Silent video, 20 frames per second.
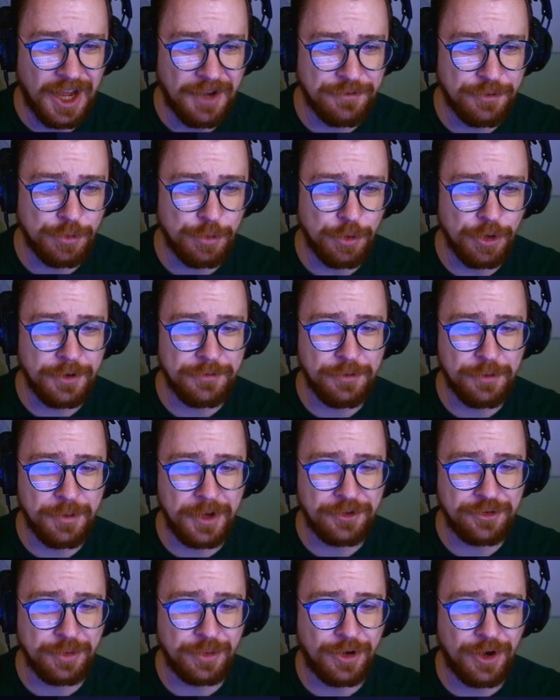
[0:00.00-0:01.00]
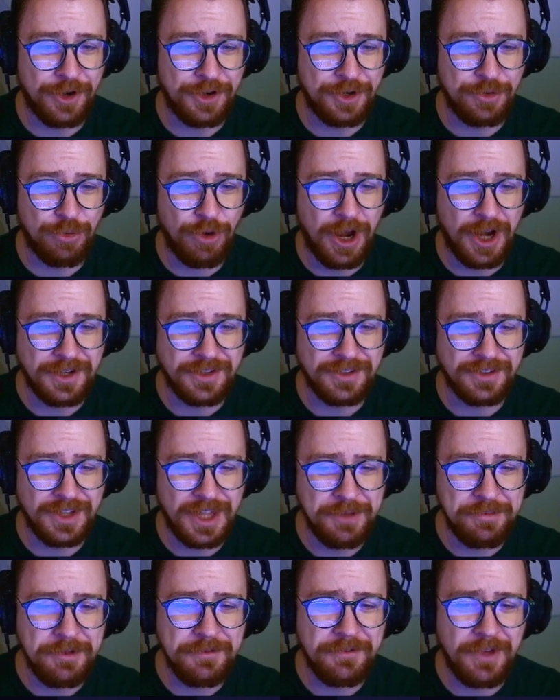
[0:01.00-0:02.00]
For more information regarding Rocked, it
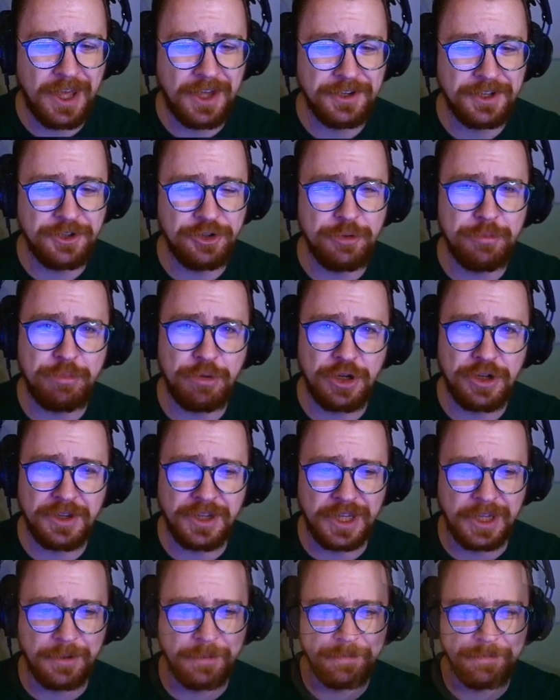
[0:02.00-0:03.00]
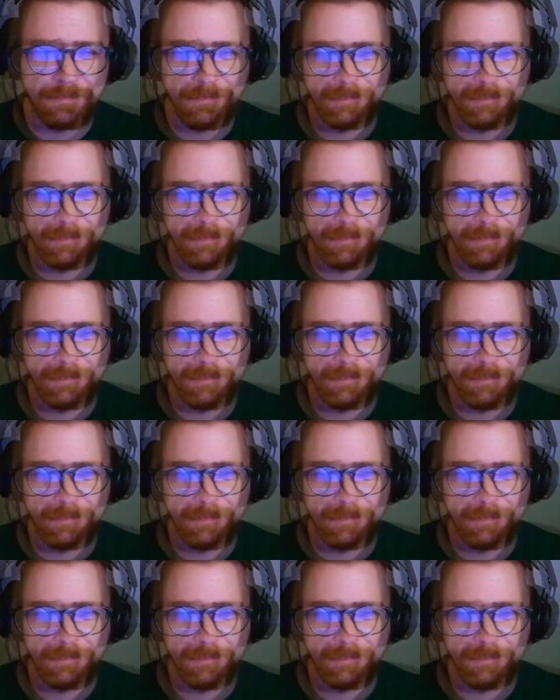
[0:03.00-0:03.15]
can be found in your booklet.